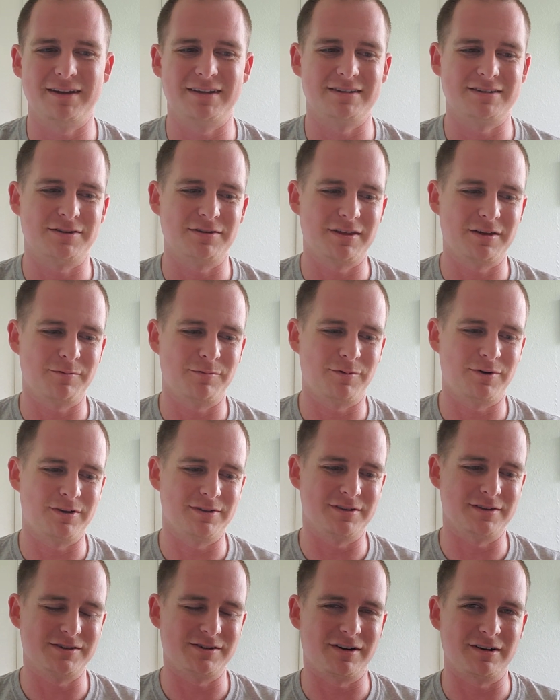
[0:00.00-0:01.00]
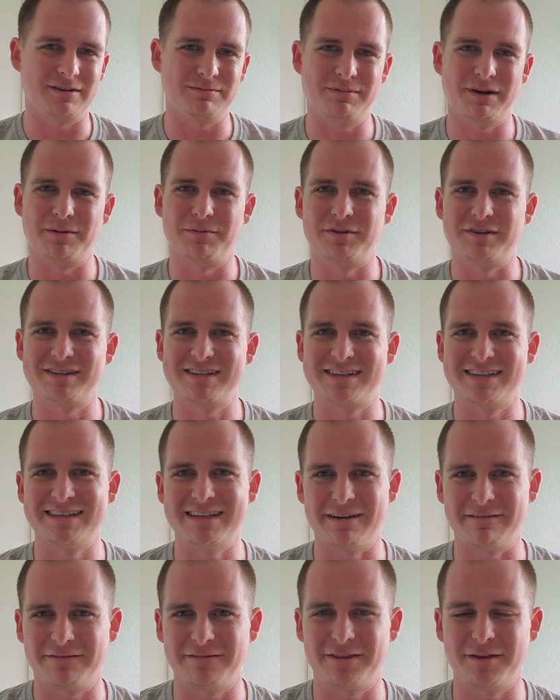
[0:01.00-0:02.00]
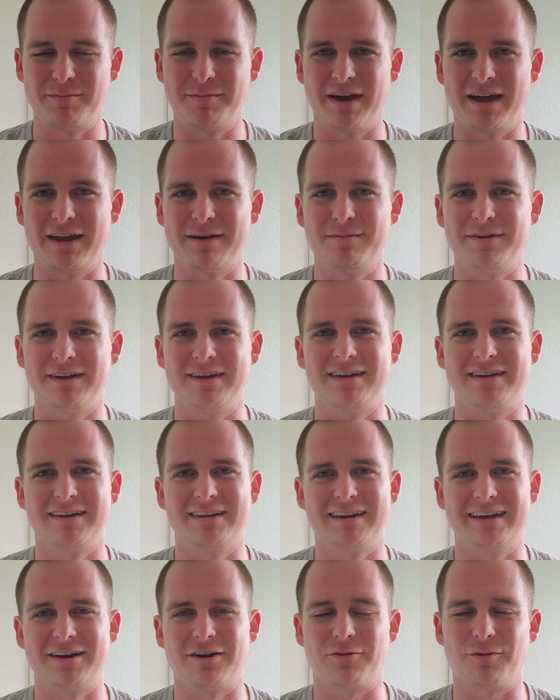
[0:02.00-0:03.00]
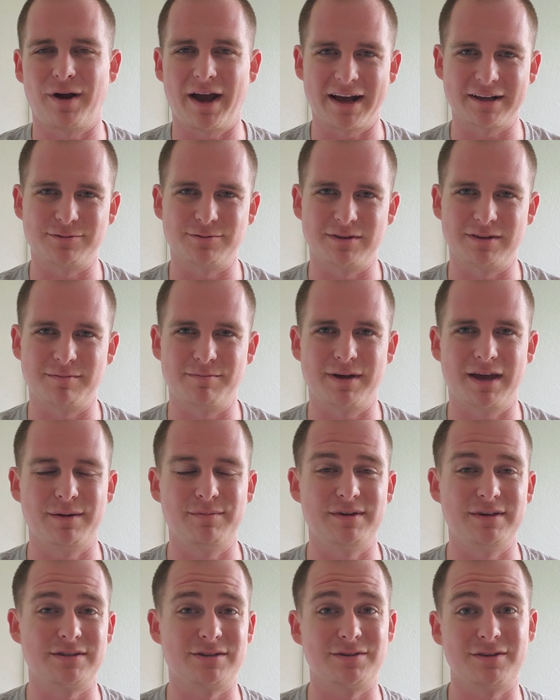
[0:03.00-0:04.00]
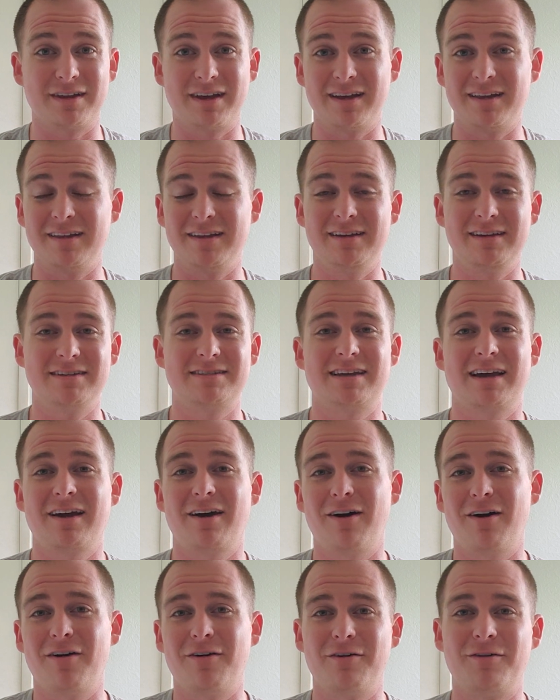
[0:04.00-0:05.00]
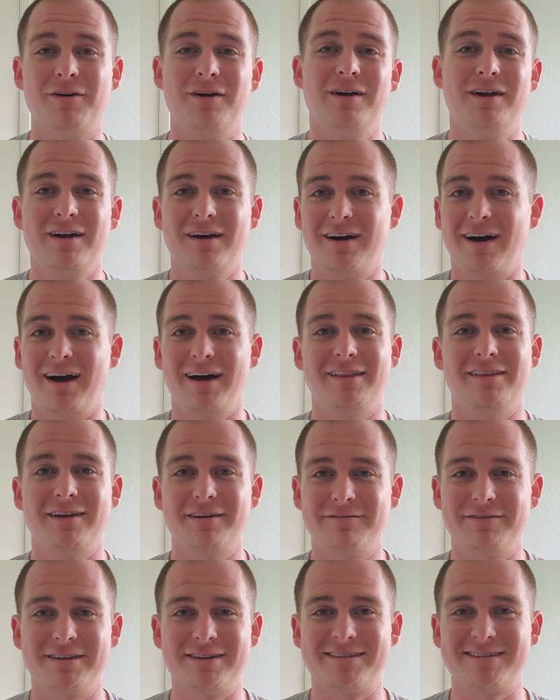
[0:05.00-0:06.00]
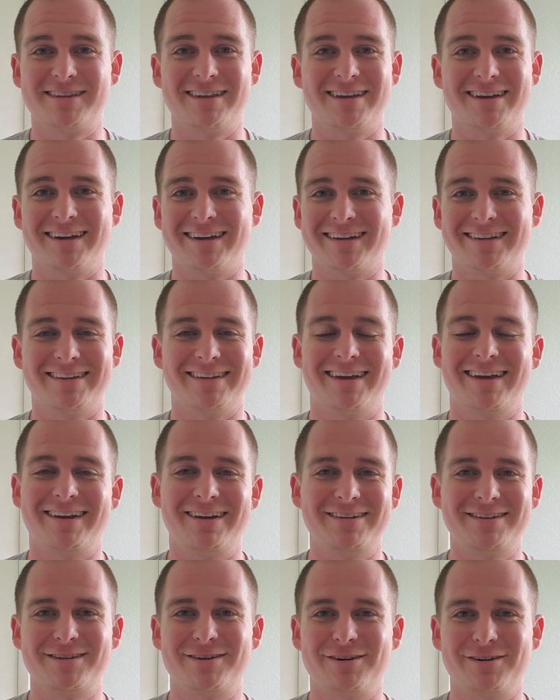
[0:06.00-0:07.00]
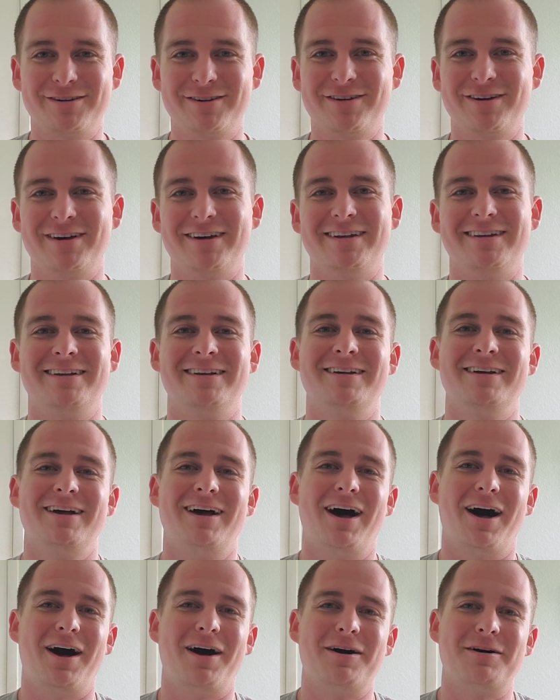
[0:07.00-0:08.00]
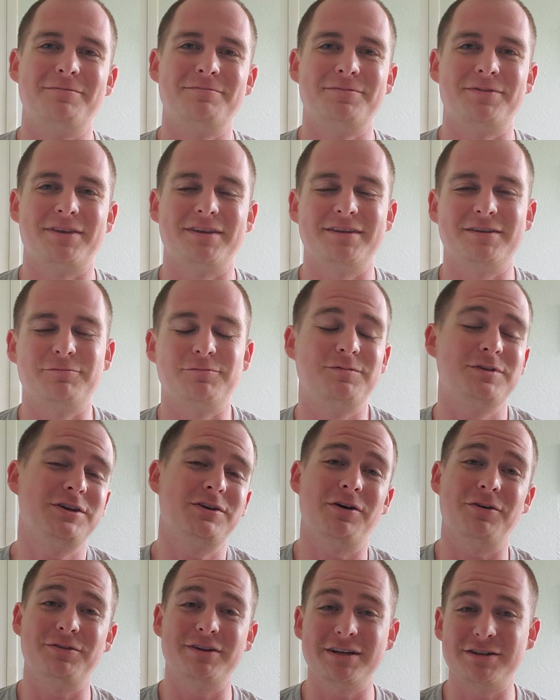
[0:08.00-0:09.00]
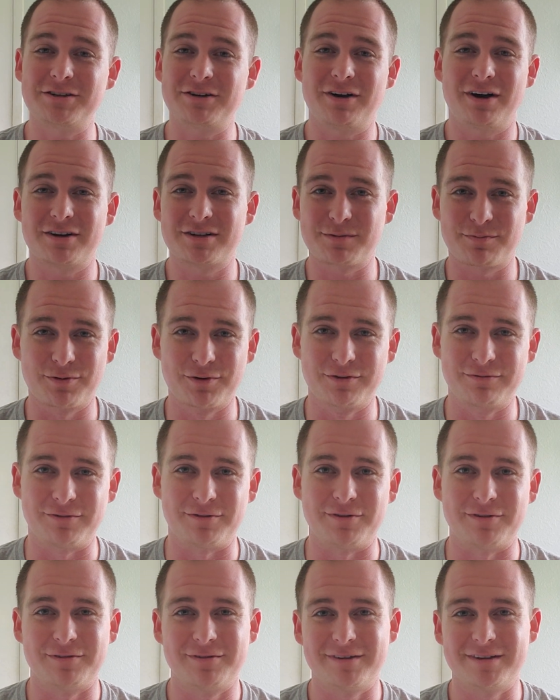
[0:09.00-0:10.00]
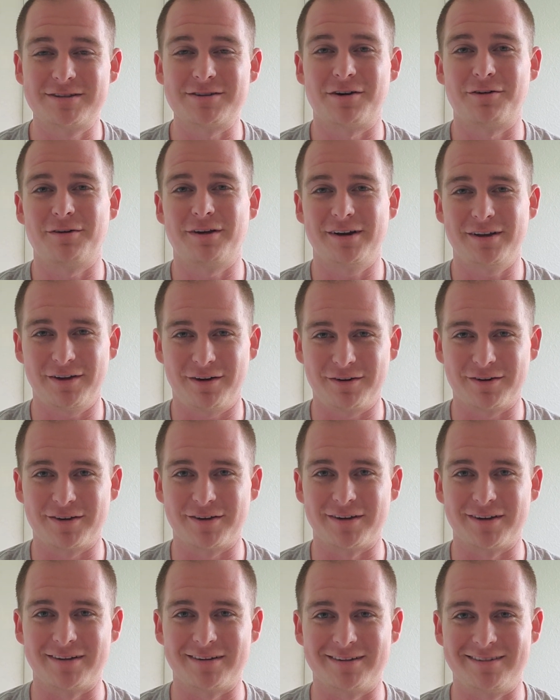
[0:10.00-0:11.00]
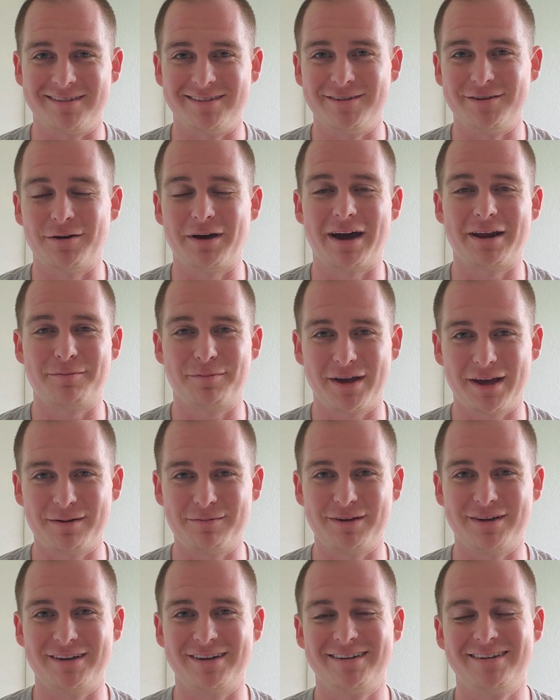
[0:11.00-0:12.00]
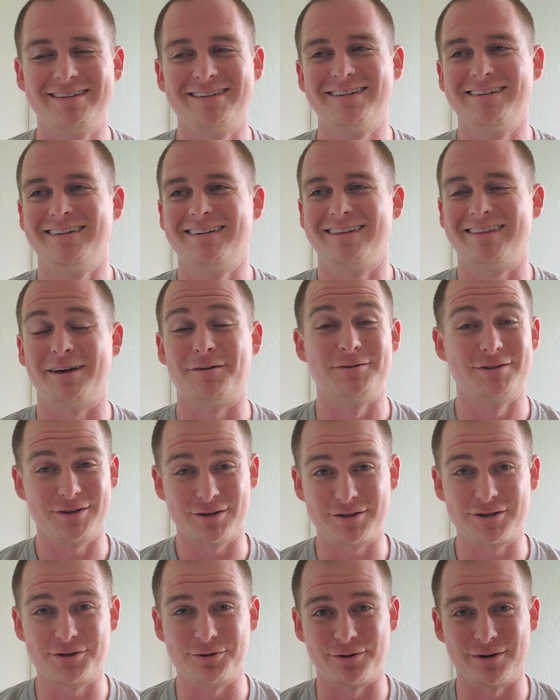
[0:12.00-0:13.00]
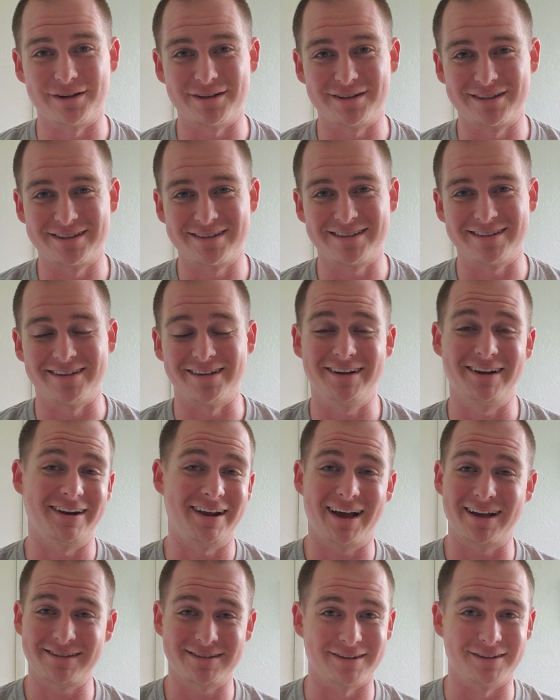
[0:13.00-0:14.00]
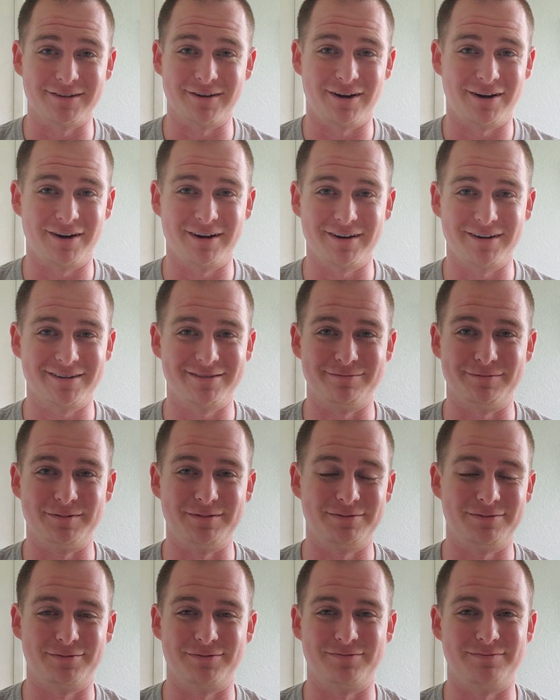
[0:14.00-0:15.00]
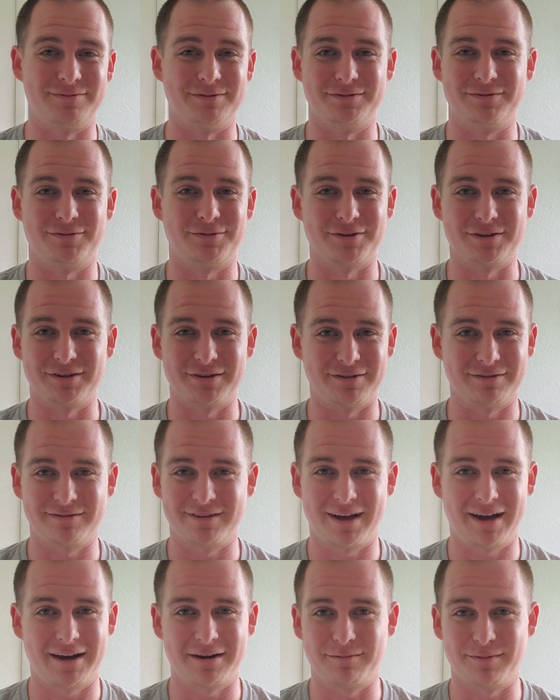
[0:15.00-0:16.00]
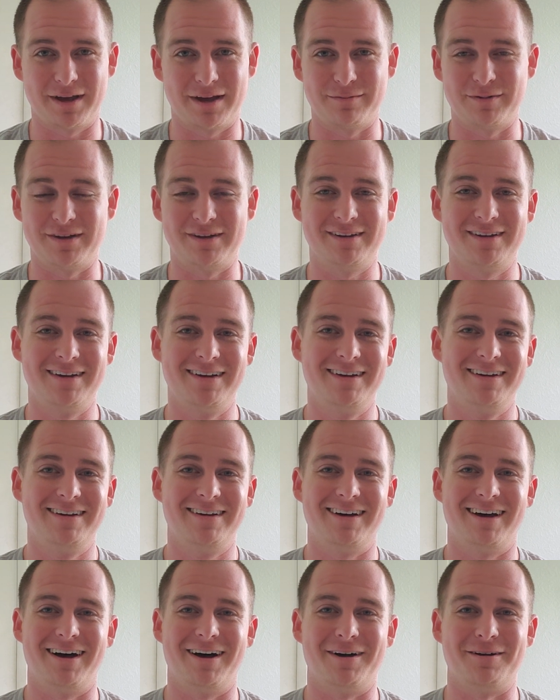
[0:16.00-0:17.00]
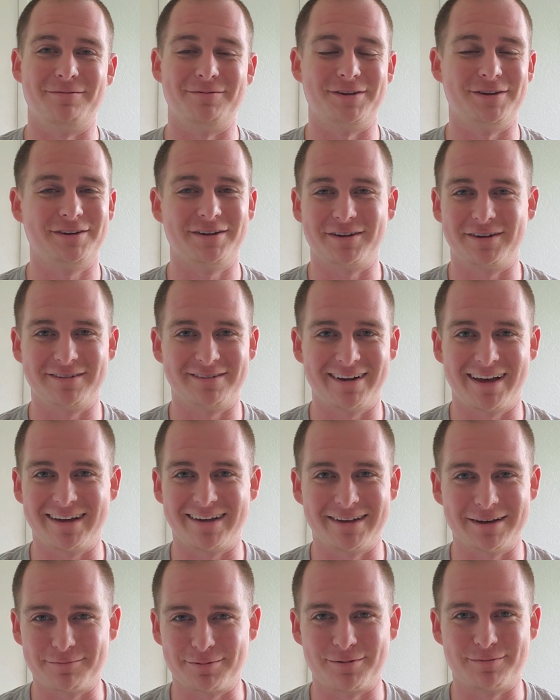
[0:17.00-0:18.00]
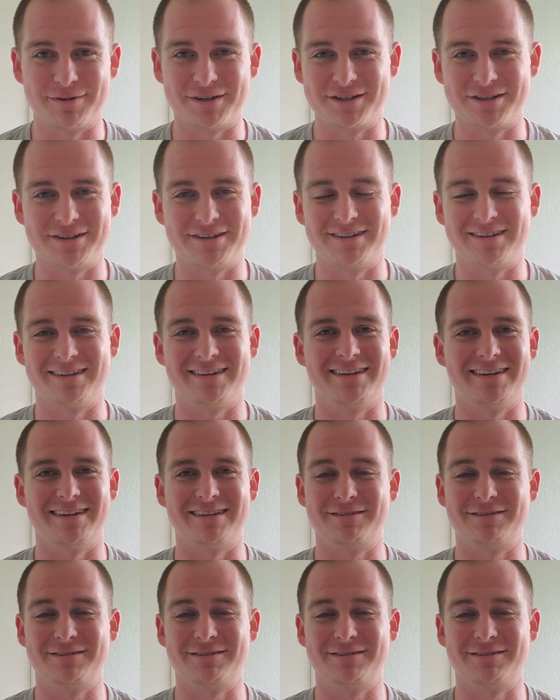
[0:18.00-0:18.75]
And so they want the dog to be able to sniff the baby and interact with the baby so that he can say, oh, I love this thing, and it's all good. You don't need your dog's approval. It's already all good. You had a baby. That was your choice. You didn't ask the dog before you had a baby. You didn't get permission.